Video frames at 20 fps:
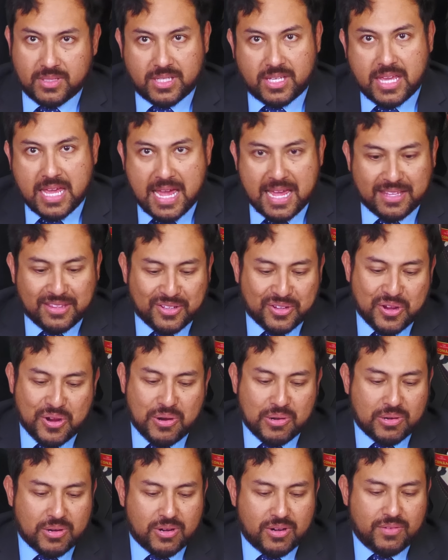Kang the
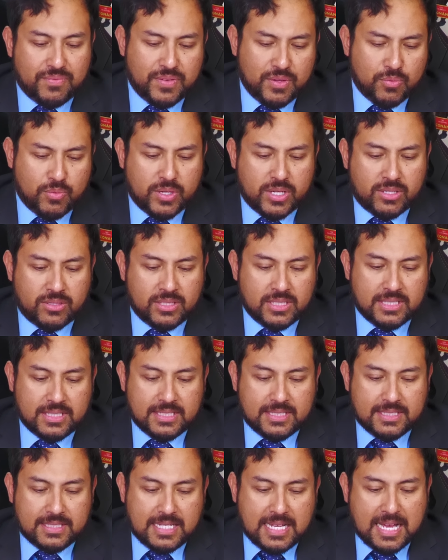Conqueror, if you will,
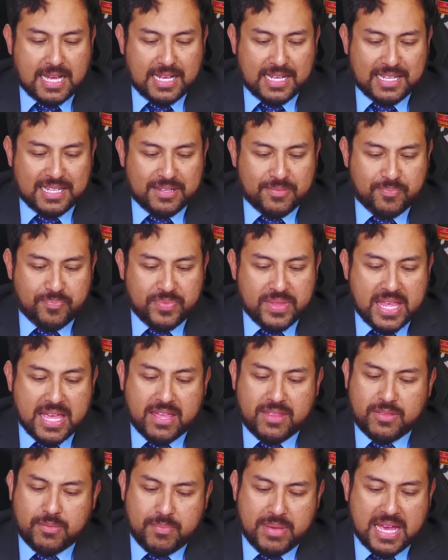um,
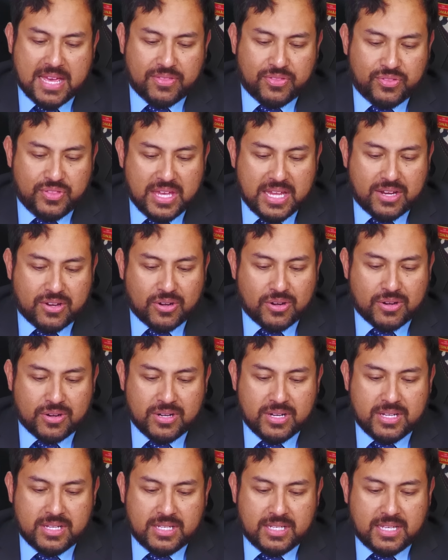and the Mad
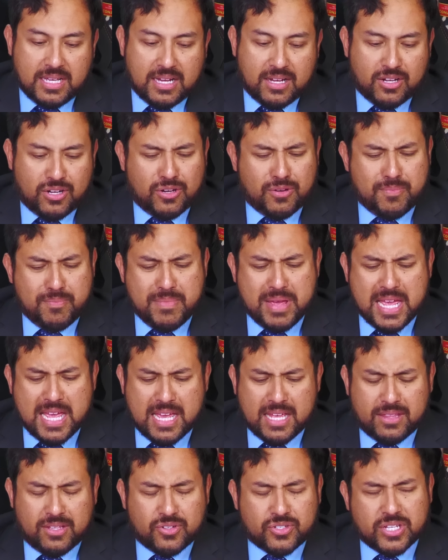Thinker. Oh
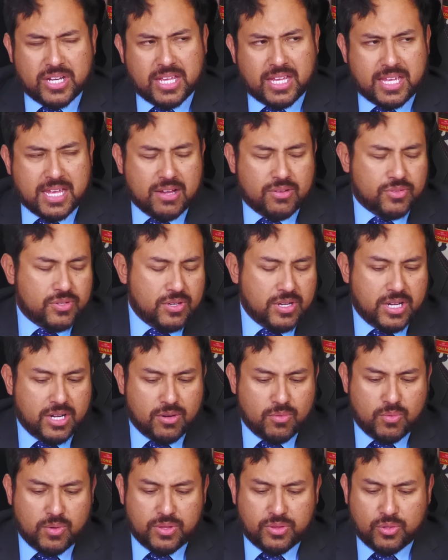man, there's an encounter
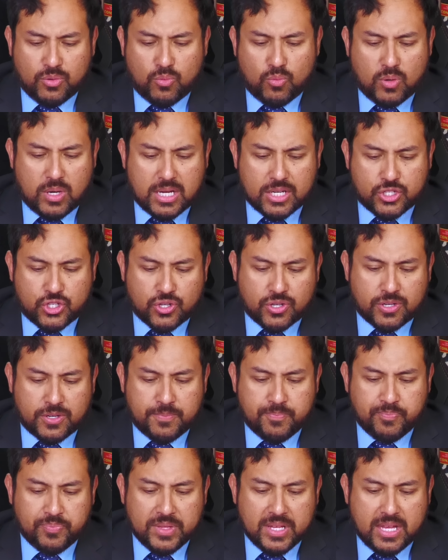here with the
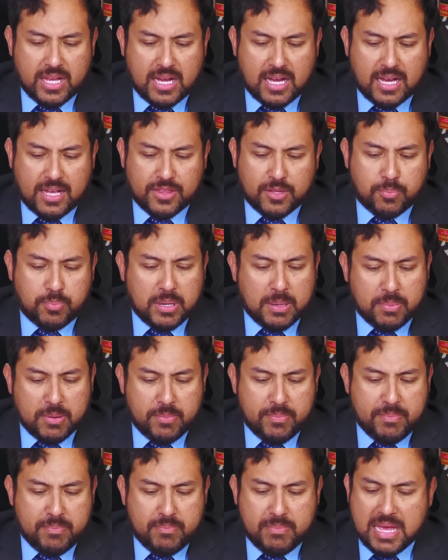Watcher, uh, the
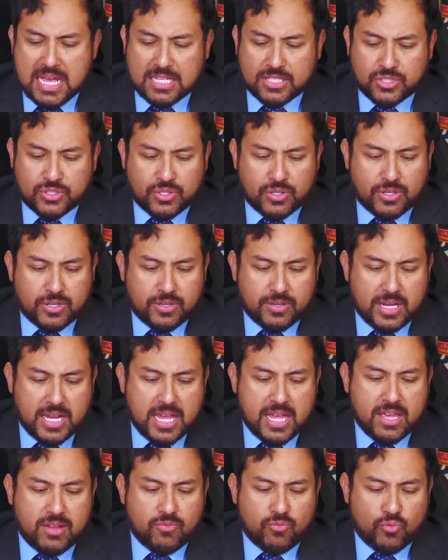Puppet Master,
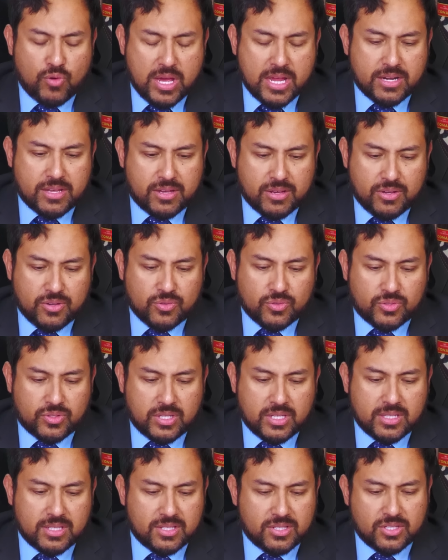and Red
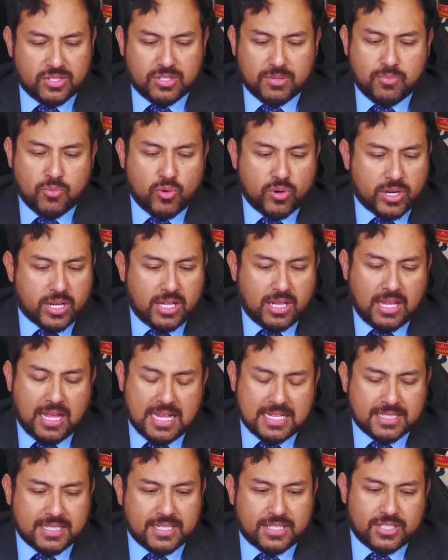Ghost. So some more
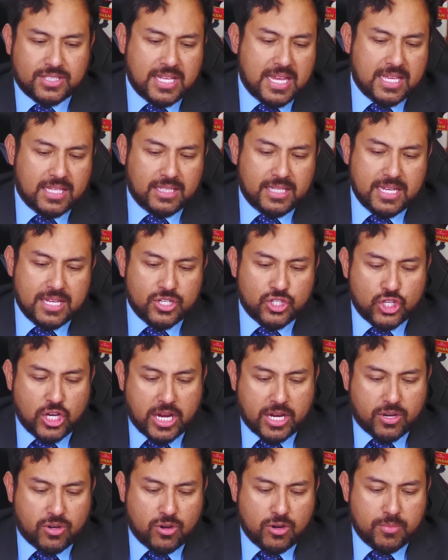classic Stan Lee and
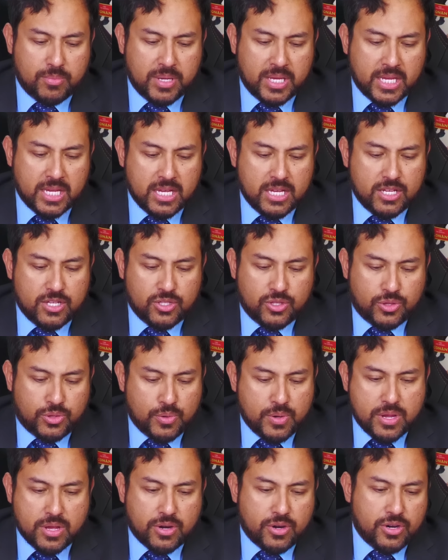Jack Kirby.
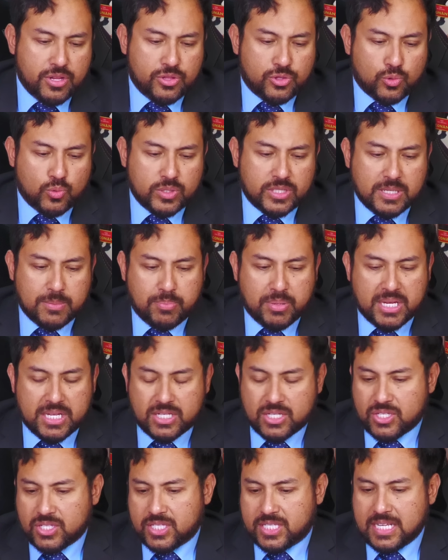320
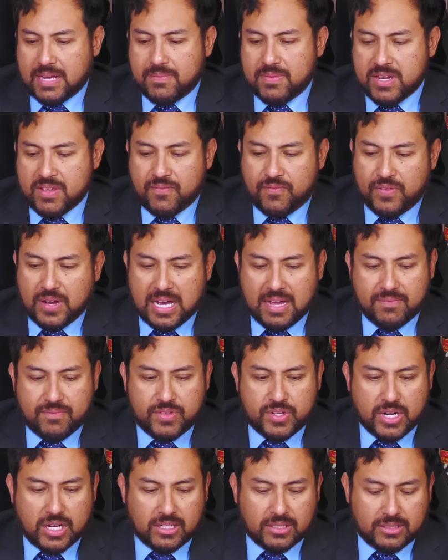pages,
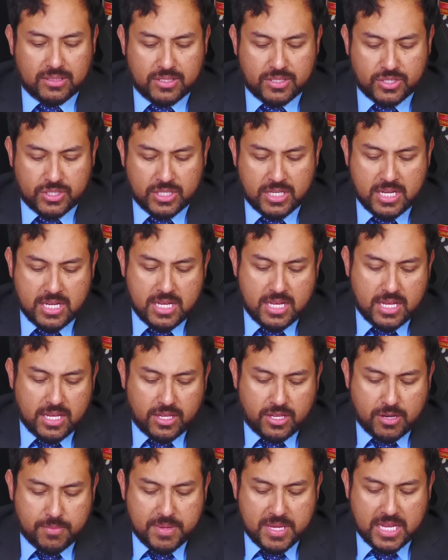$75.
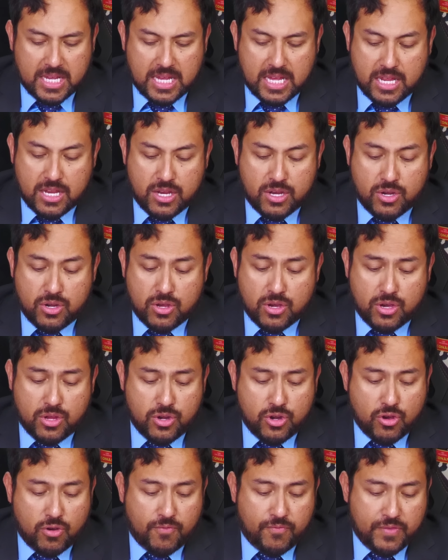Coming in
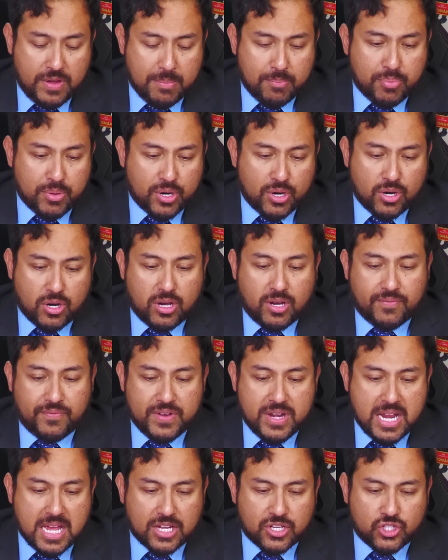November of
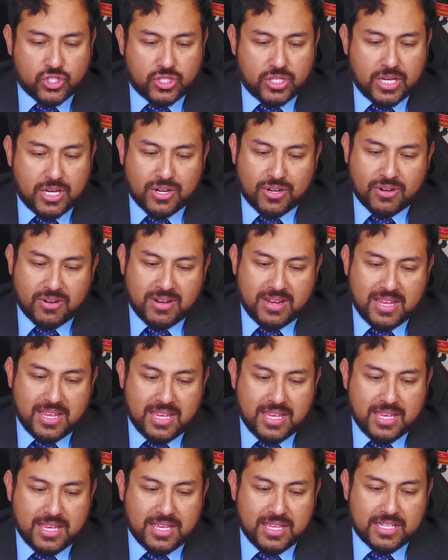next year
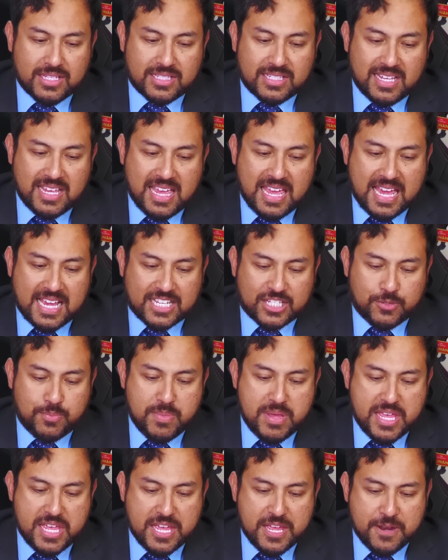is
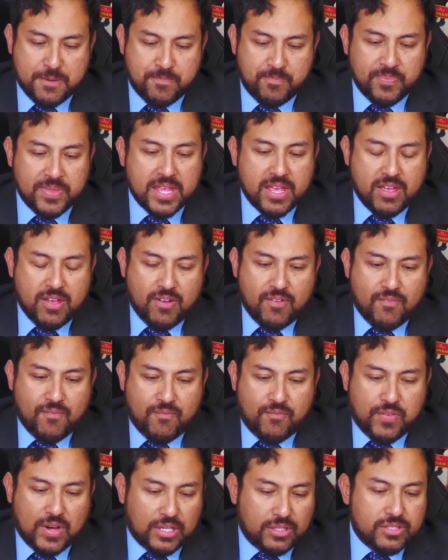X-Men
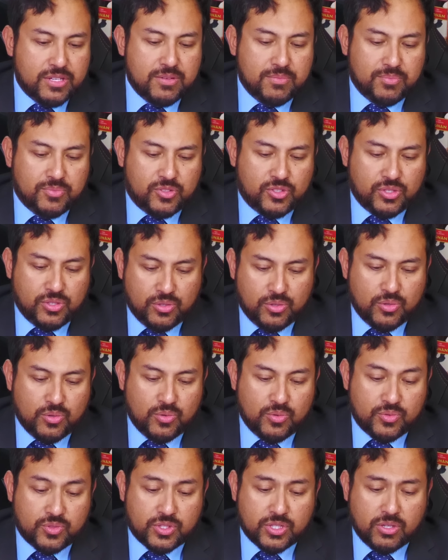Volume
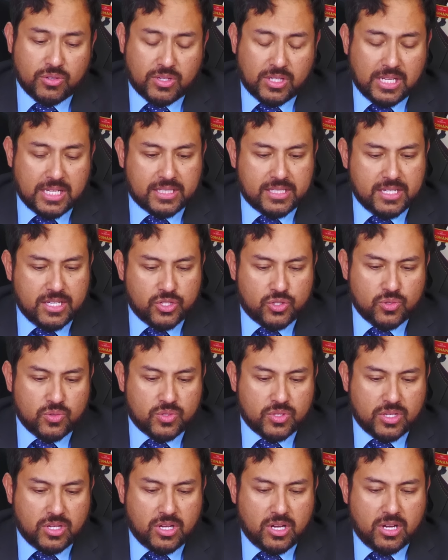2. So collecting
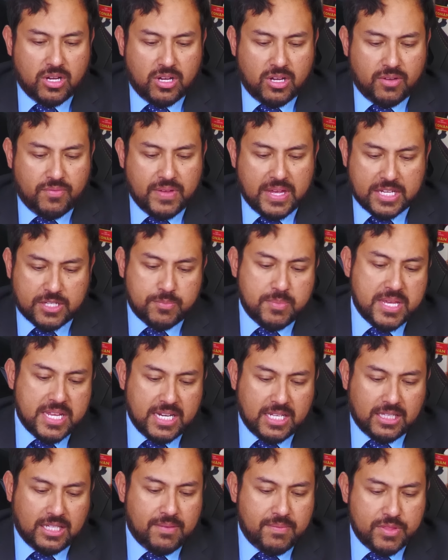issues of
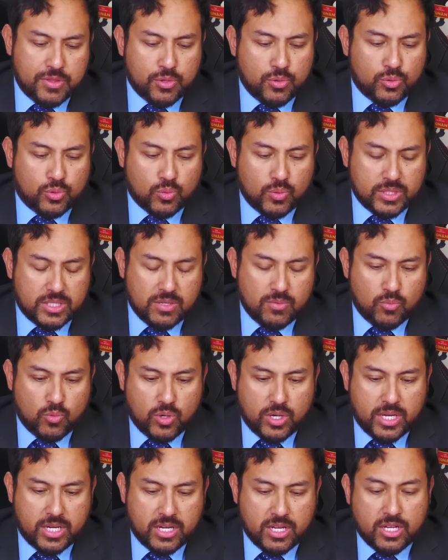X-Men 11 through
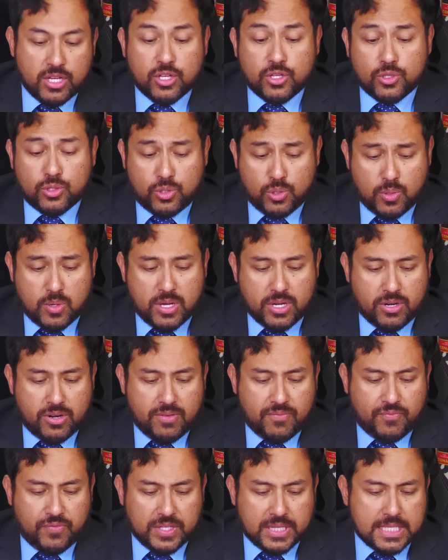21,
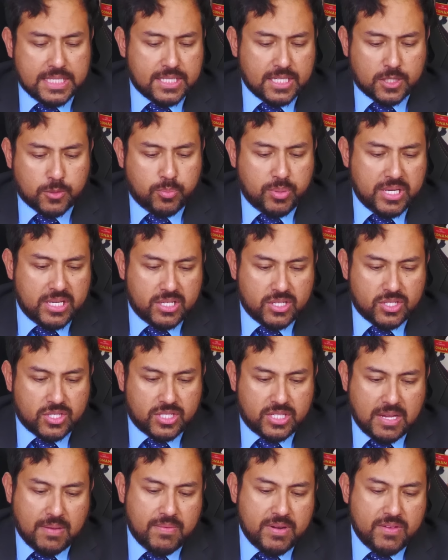256 pages,
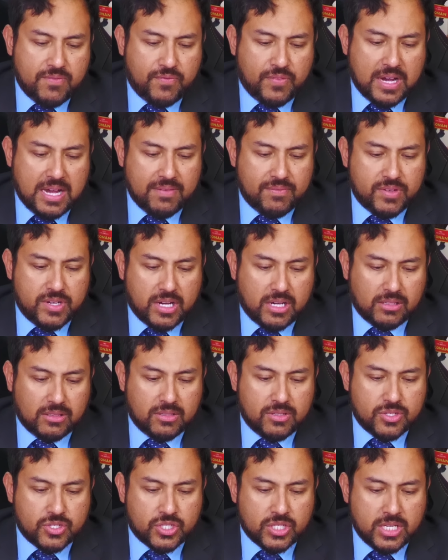
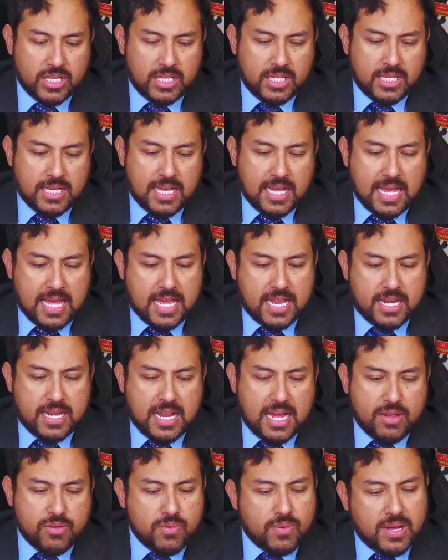$75. And
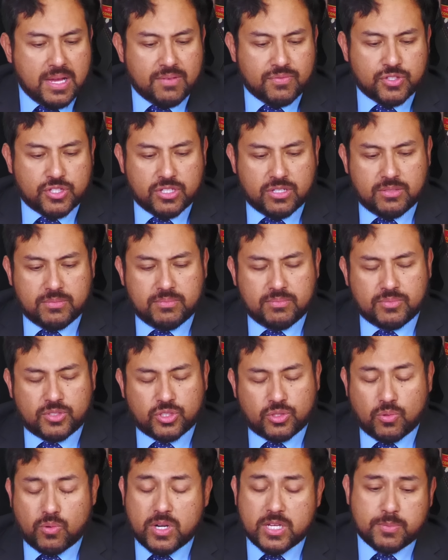now you have some
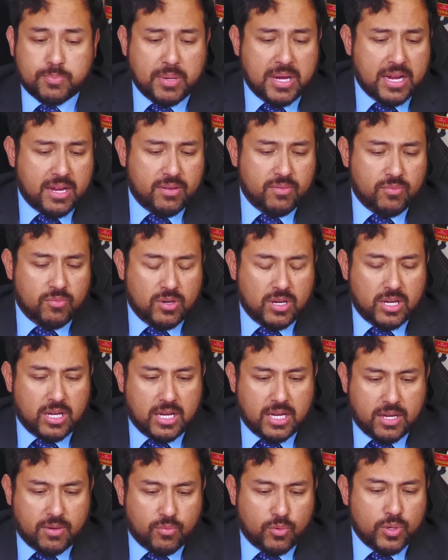stories by
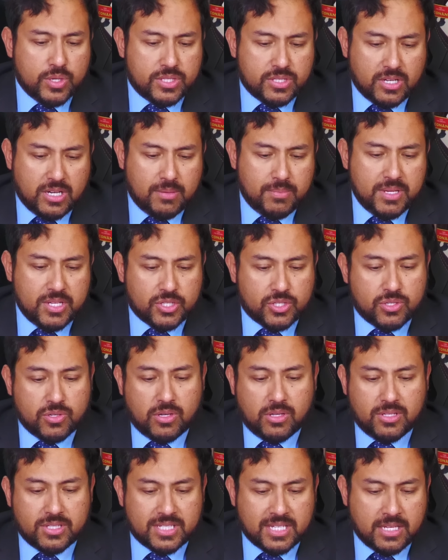uh, Roy Thomas. You,
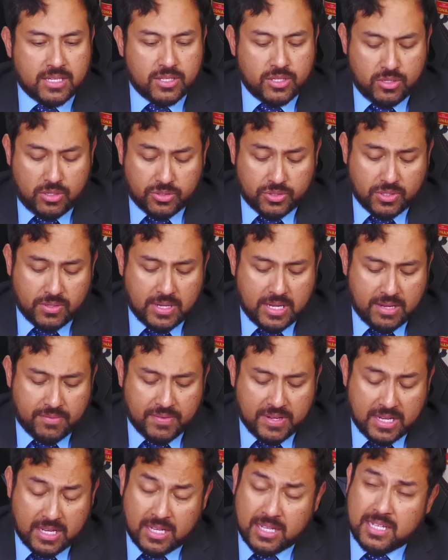also you also have
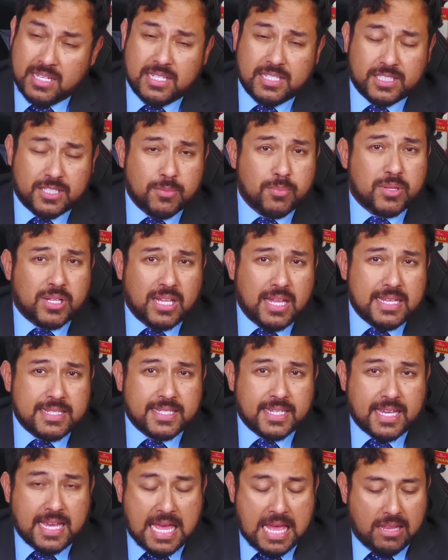uh, some
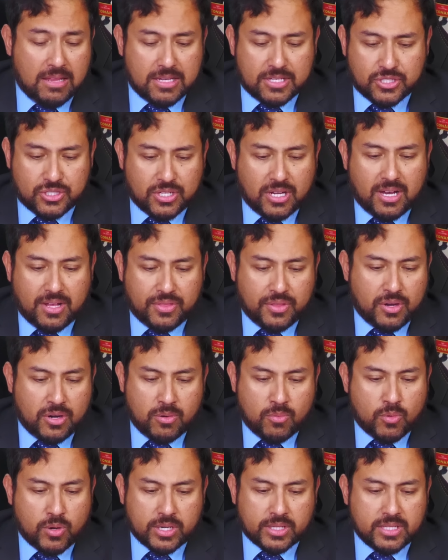classic Alex Toth
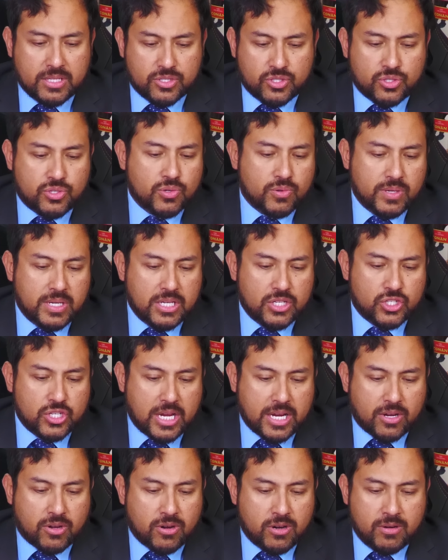artwork that's joining
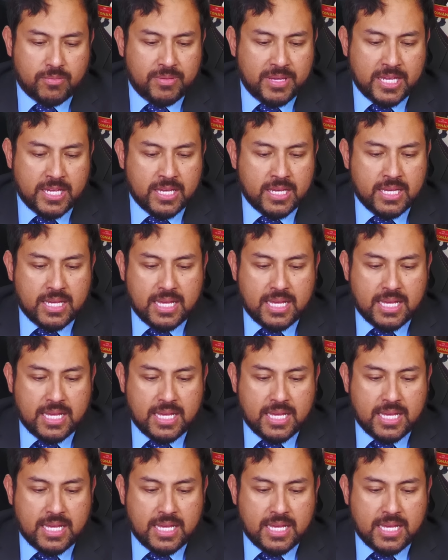Jack Kirby